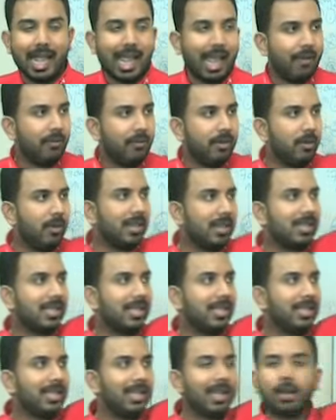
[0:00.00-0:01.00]
Everyone
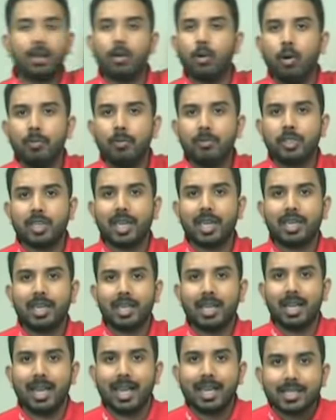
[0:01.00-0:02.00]
sitting at home
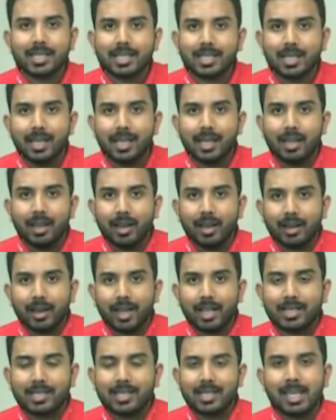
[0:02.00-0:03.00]
shaking legs, all
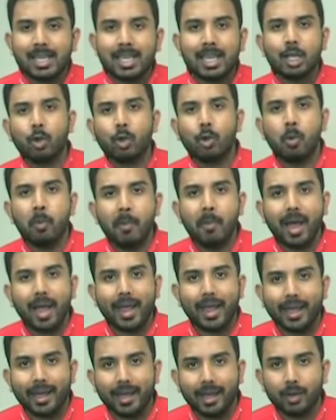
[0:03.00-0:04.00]
right, singing
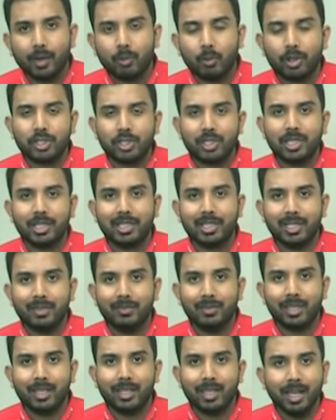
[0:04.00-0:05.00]
Kumbaya and watching
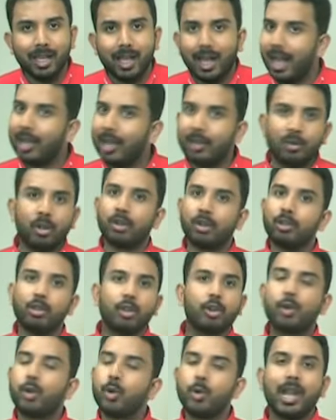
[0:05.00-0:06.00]
TV are not
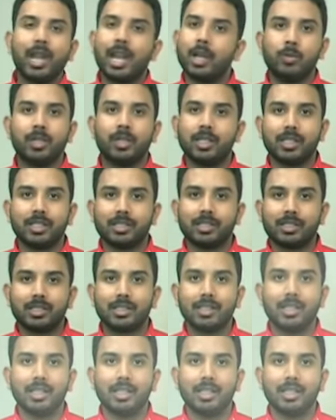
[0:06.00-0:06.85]
your true networkers.